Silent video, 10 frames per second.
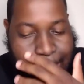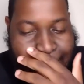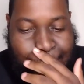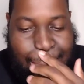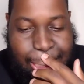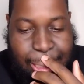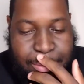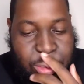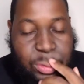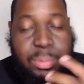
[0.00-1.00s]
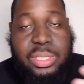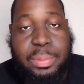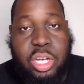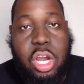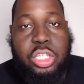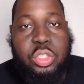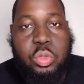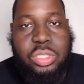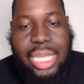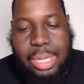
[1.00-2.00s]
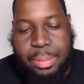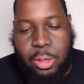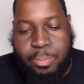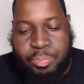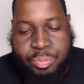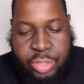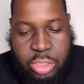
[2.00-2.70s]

And um, so some, some encouraging news came out.